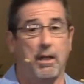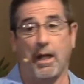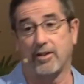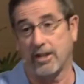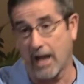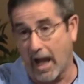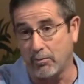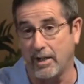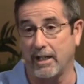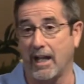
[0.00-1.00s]
That's a
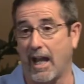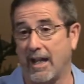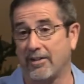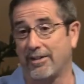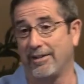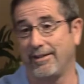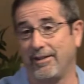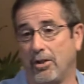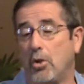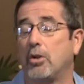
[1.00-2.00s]
God wink, guys.
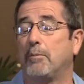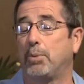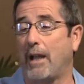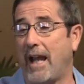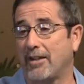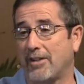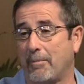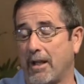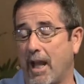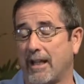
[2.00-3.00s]
Who could plan
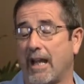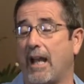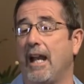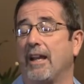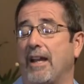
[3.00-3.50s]
something like that?